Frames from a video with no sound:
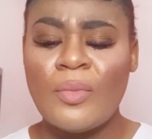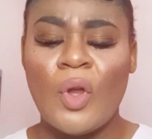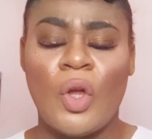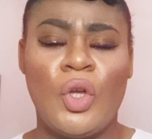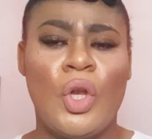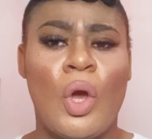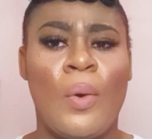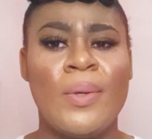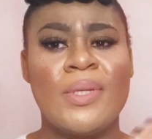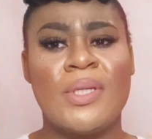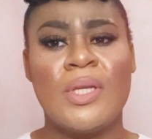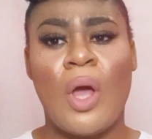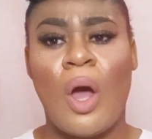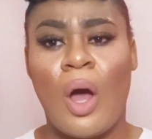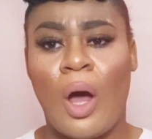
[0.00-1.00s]
it's
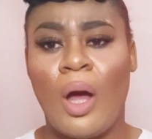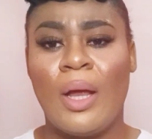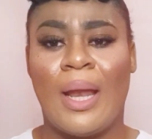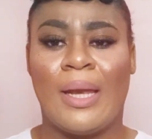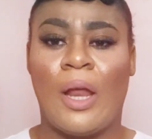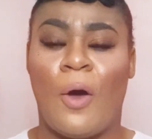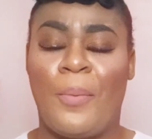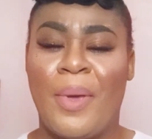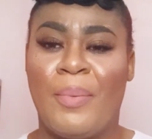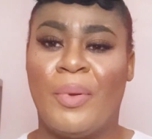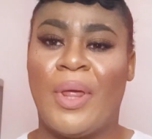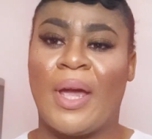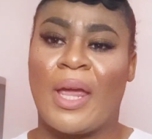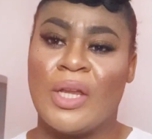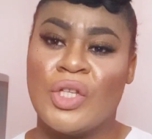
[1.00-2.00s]
not a lot of people
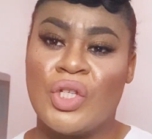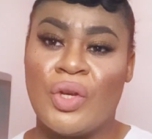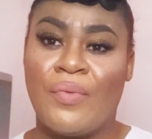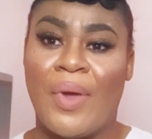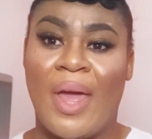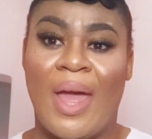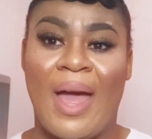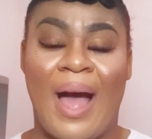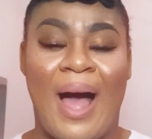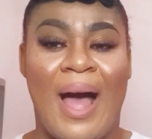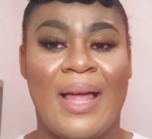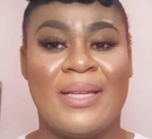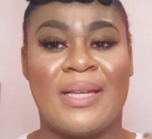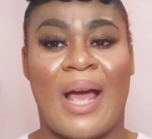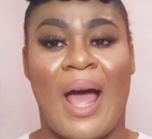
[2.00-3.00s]
that can do it,
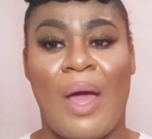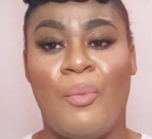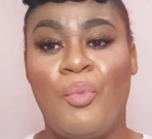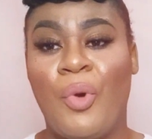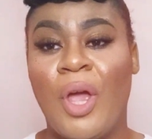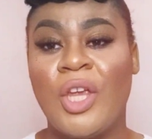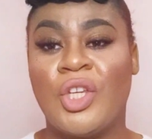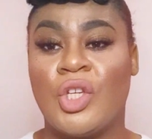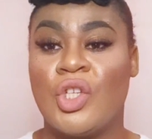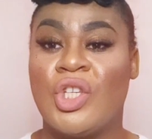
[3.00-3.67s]
and I wish.